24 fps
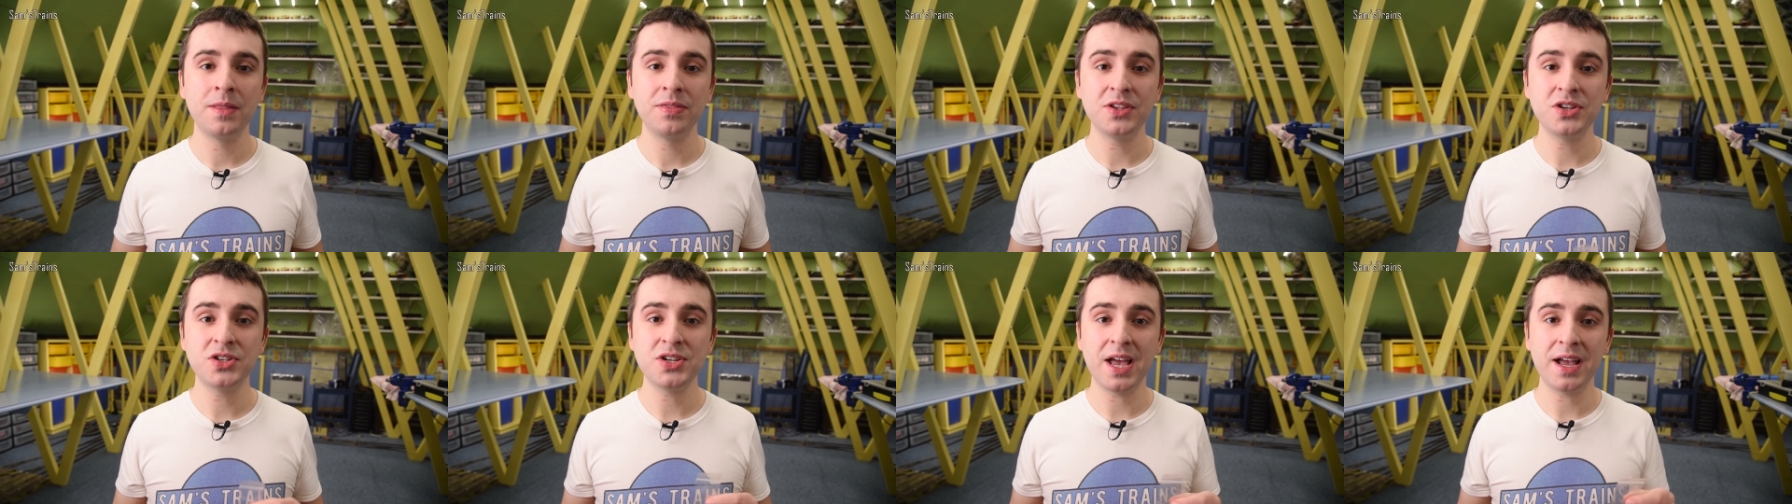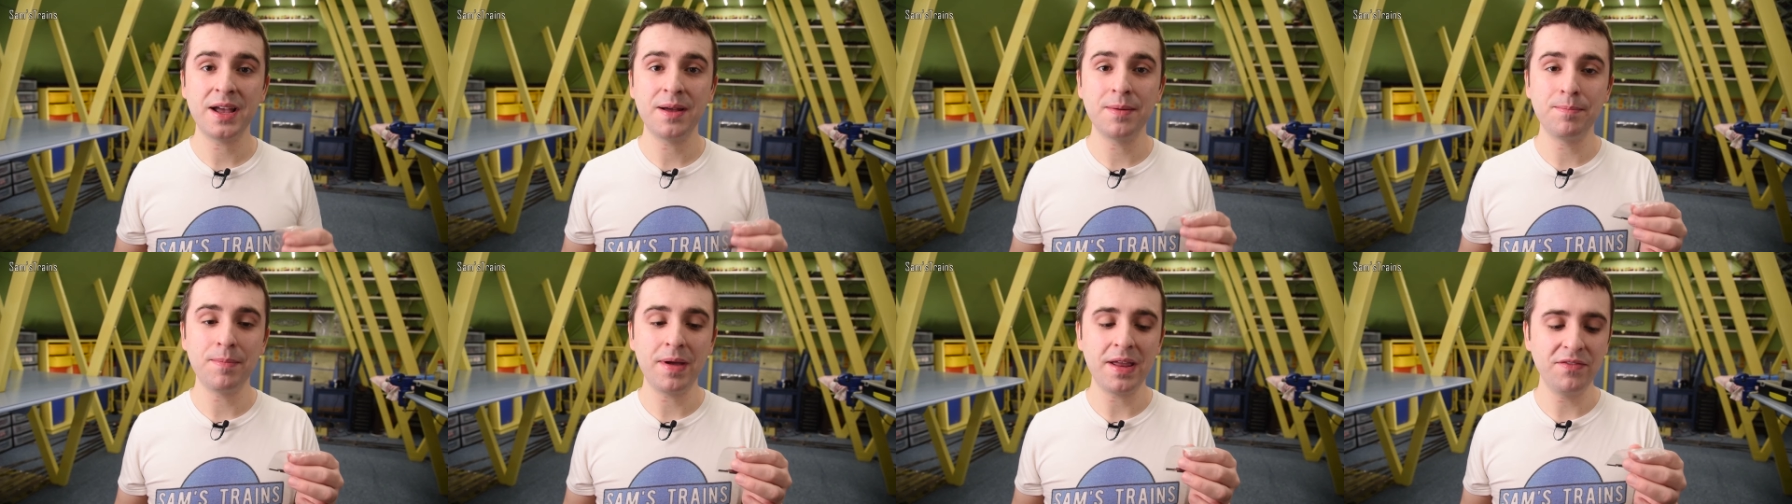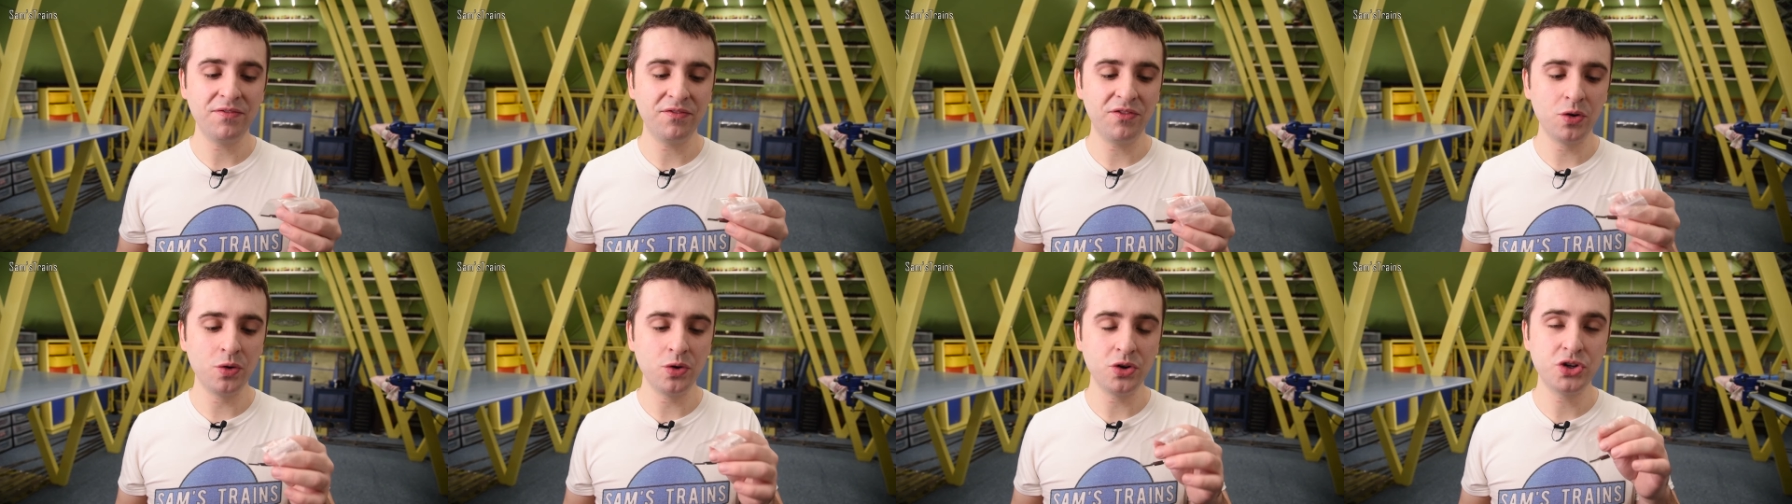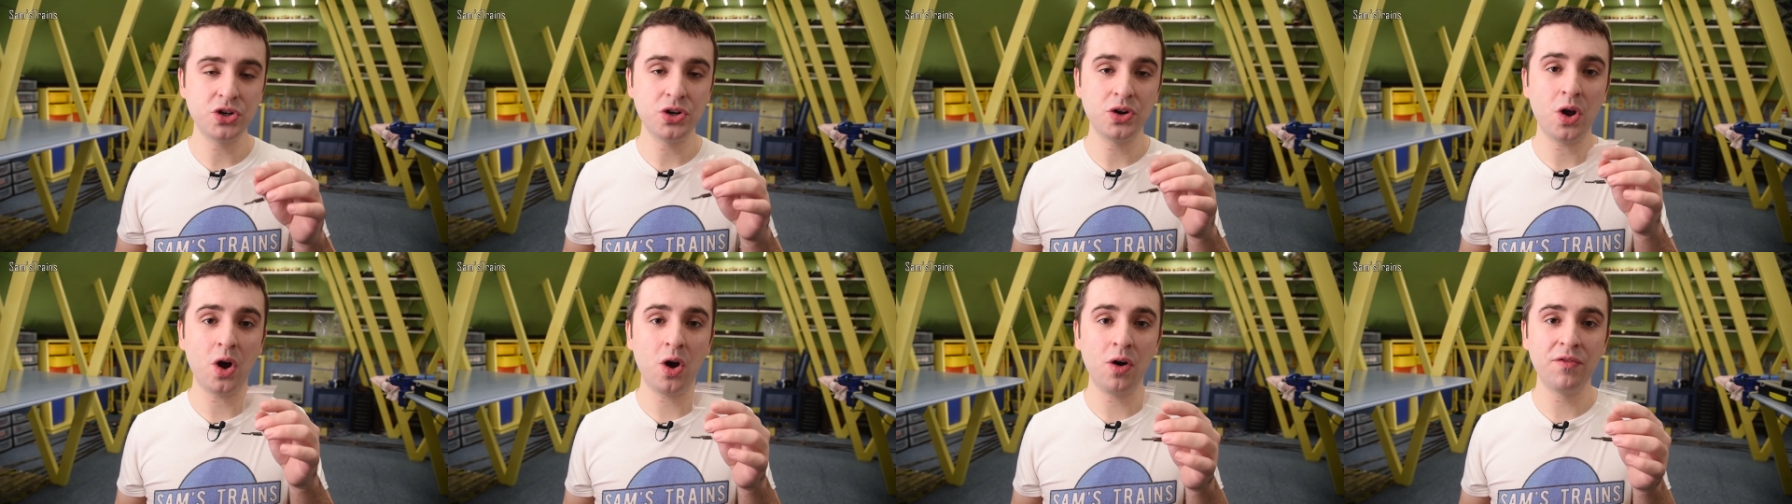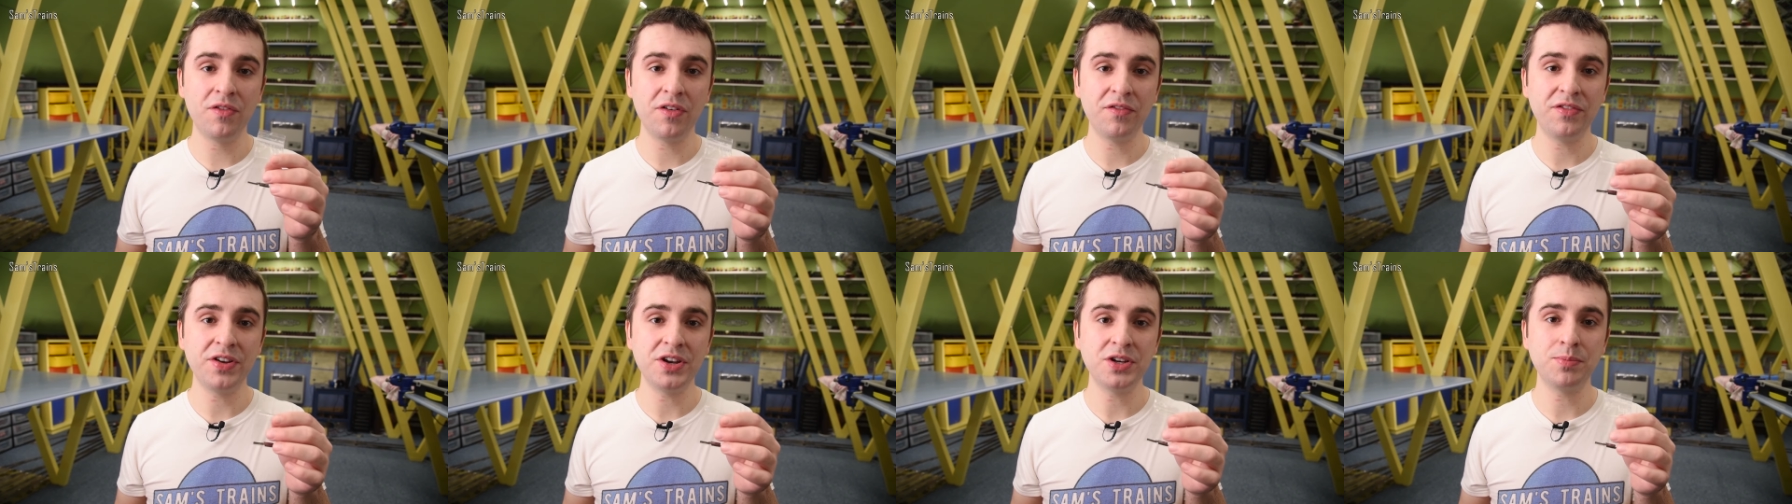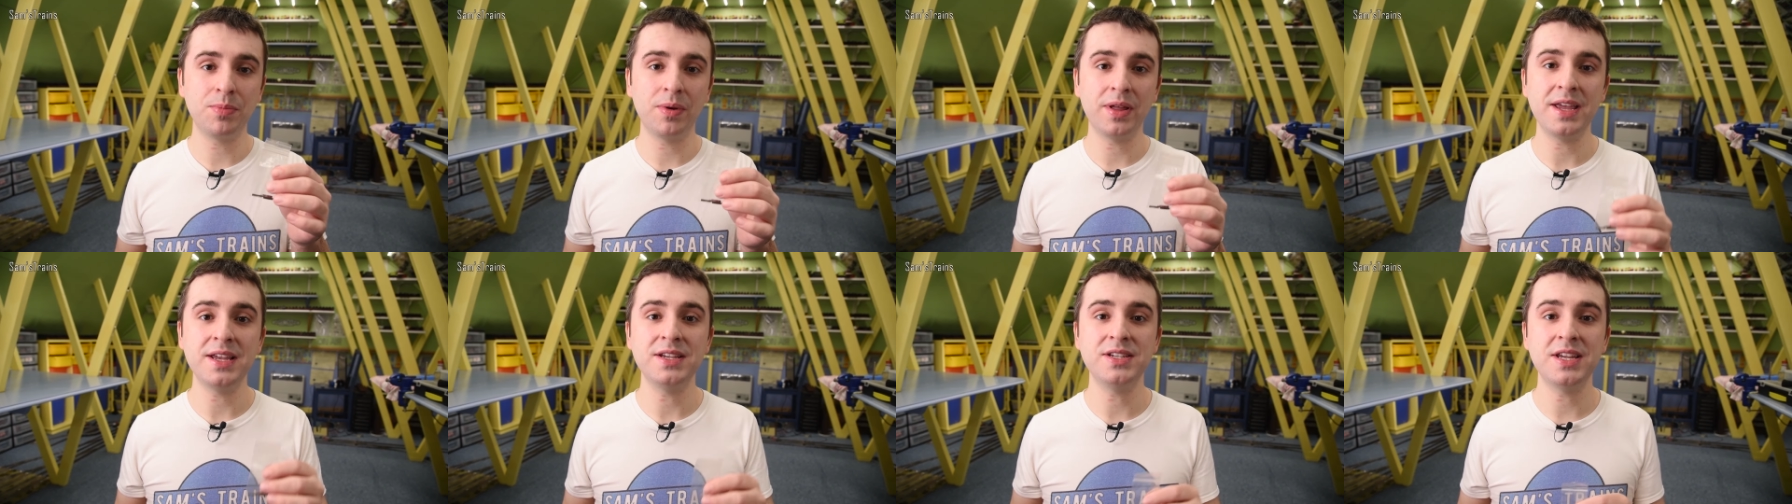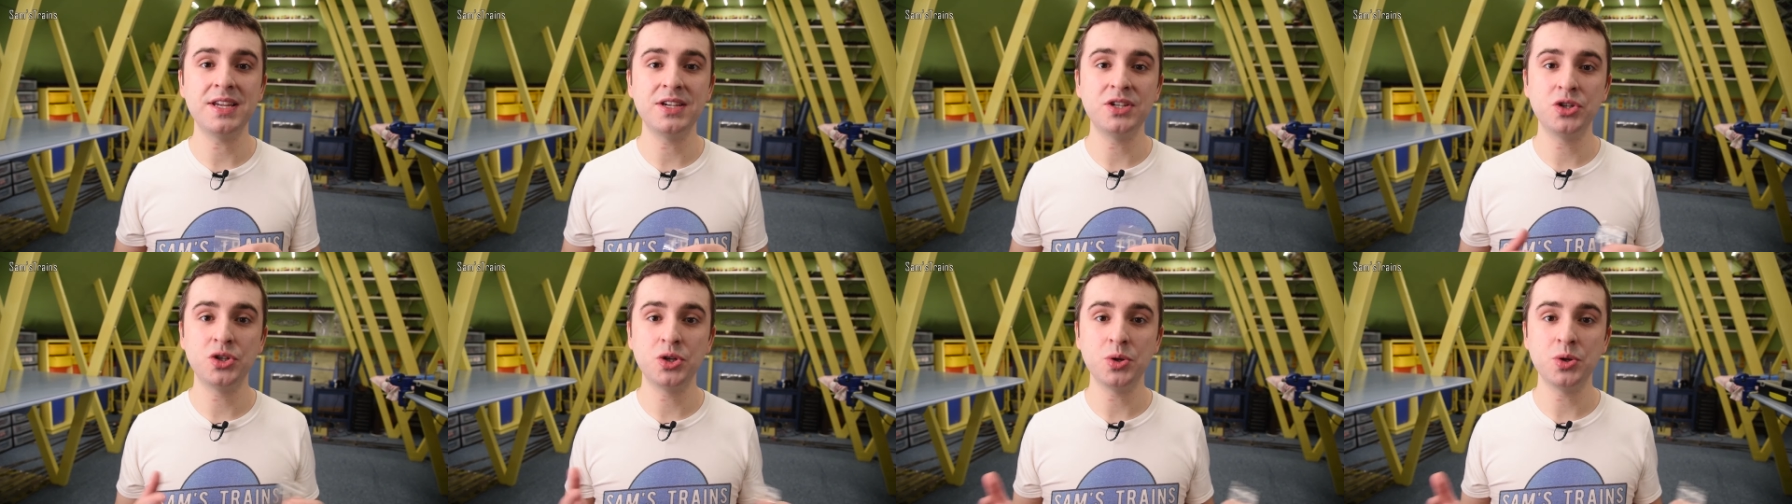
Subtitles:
The second main function of fish plates is